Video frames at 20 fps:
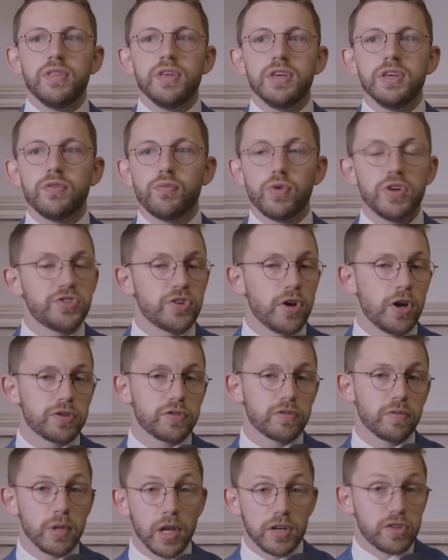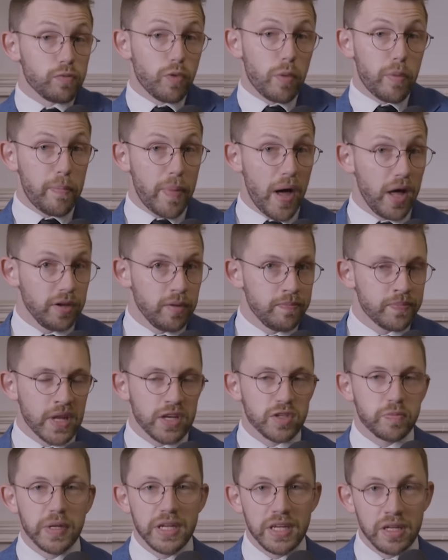the research from the likes of Robert Putnam
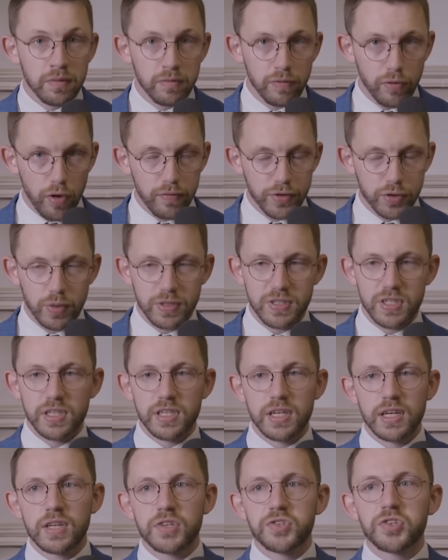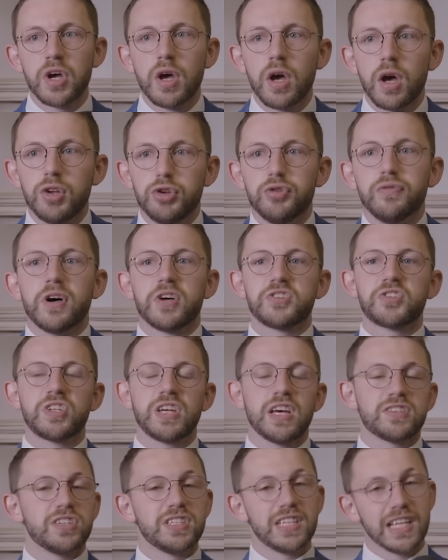has been in for over 20 years.
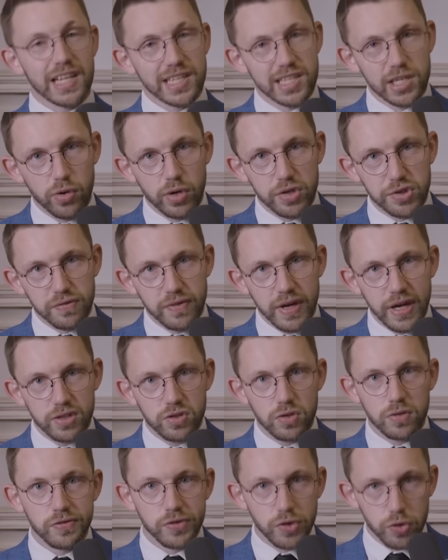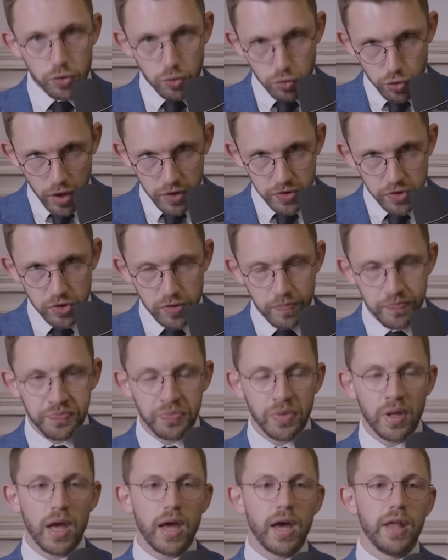Diversity has a deleterious effect on social trust,
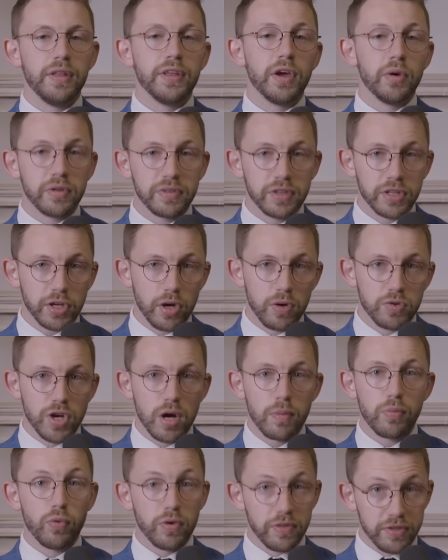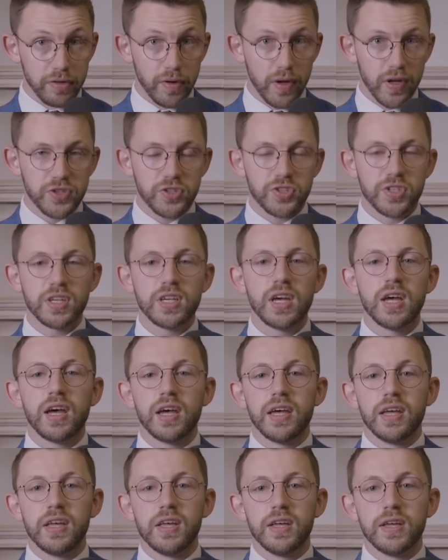and the only thing that goes up with diversity
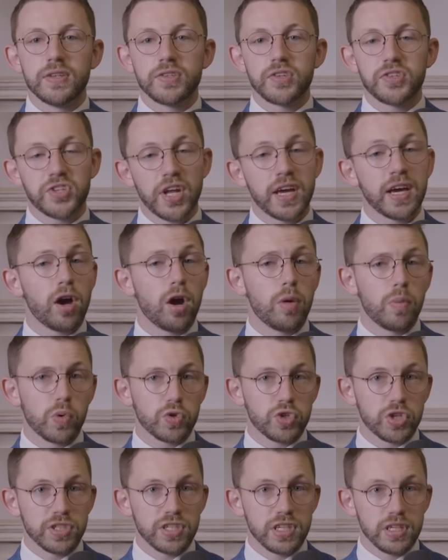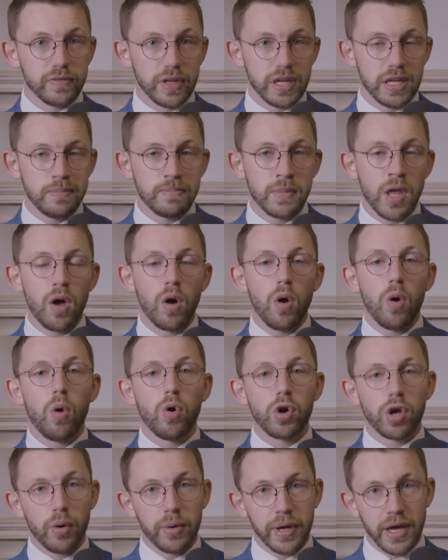is staying at home watching TV
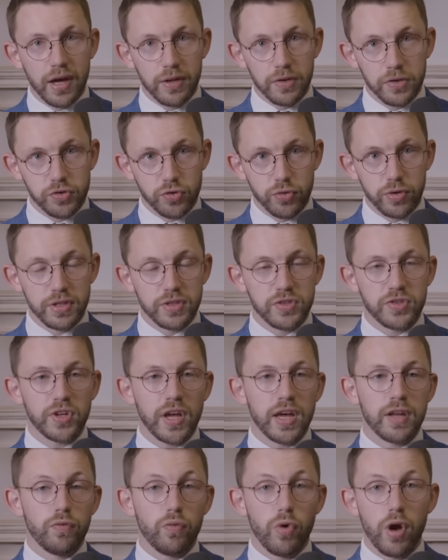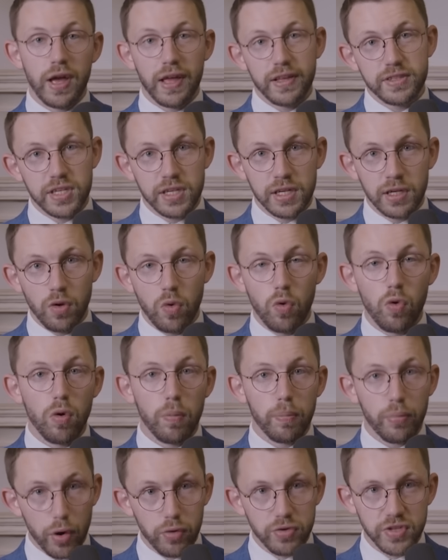or going out in the streets and rioting
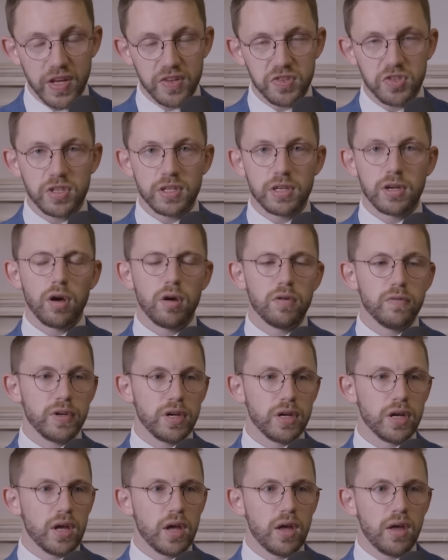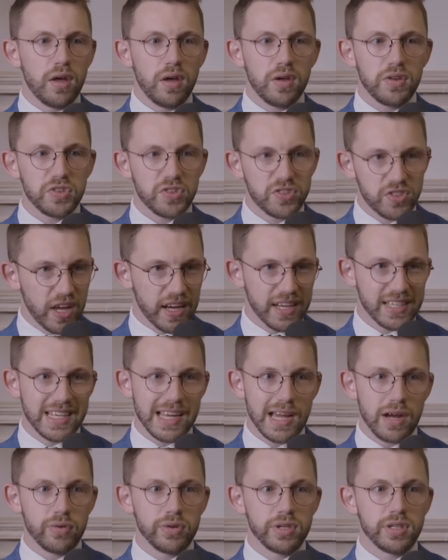or protesting over
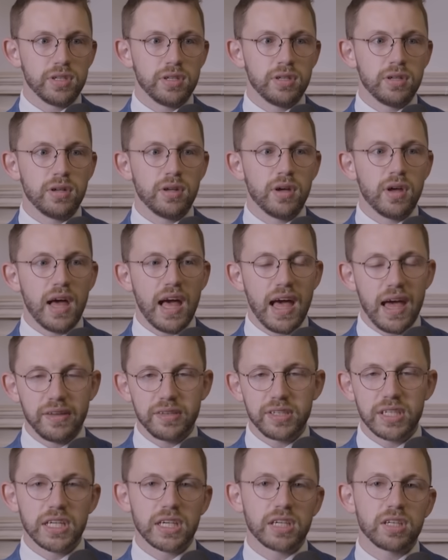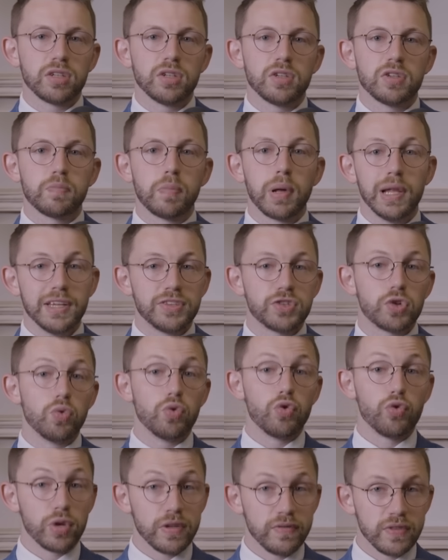sectarian, ethnic and
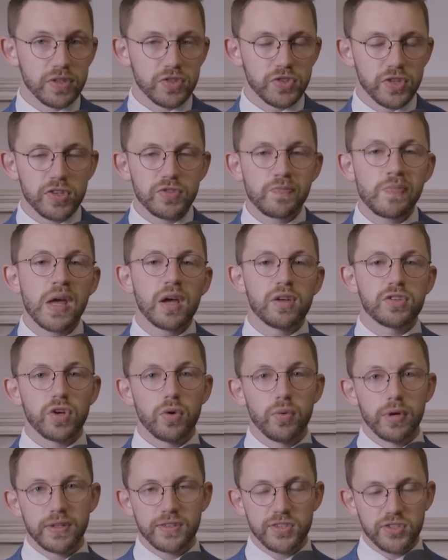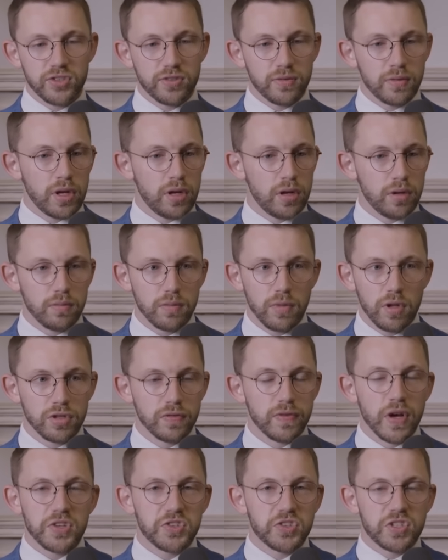political grievances. So
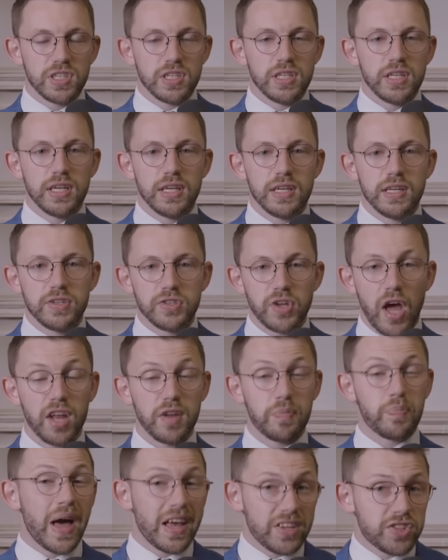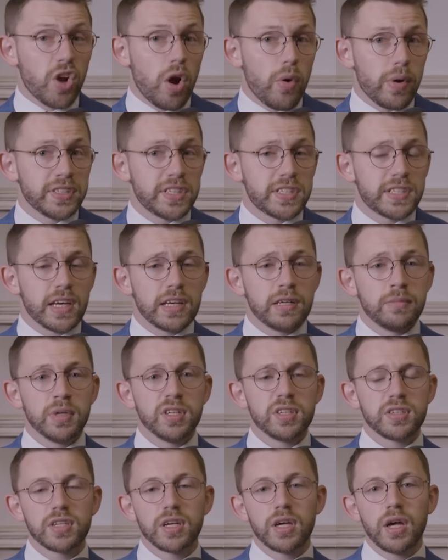diversity is at best our
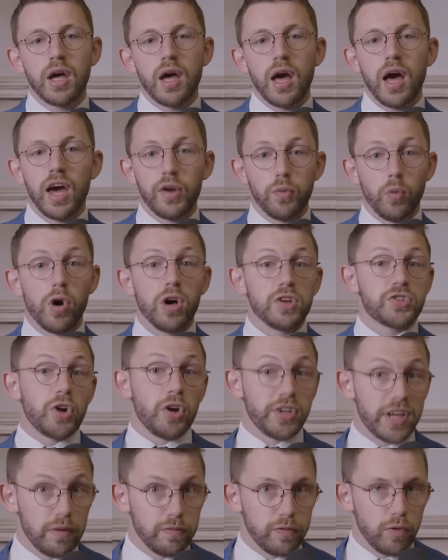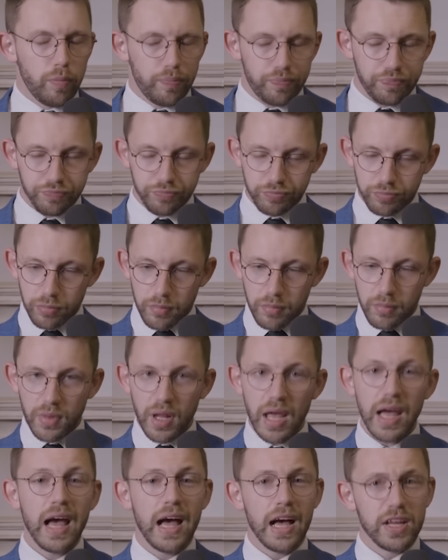entertainment, at worst our downfall,
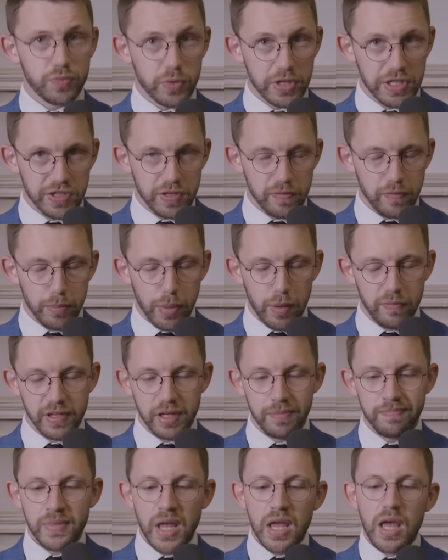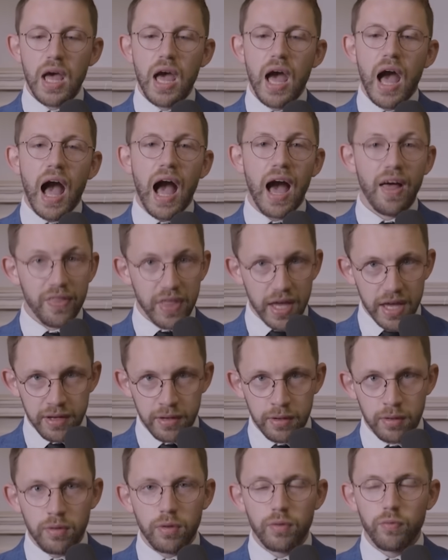as we can see from Bob Vylan. And
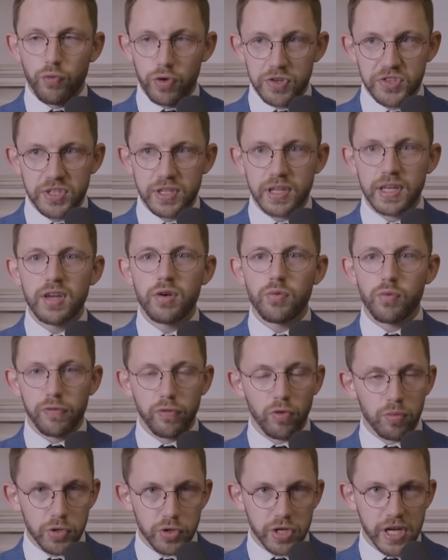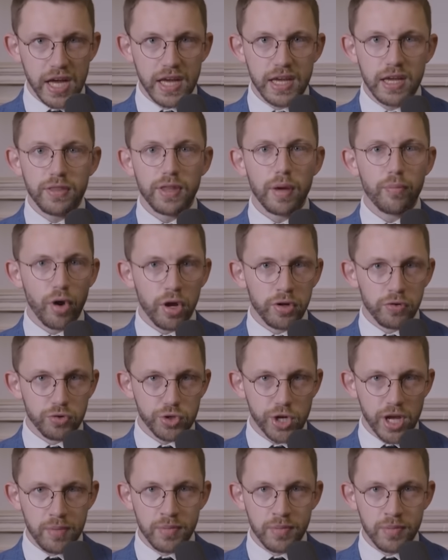then recently, Reform UK, their brand new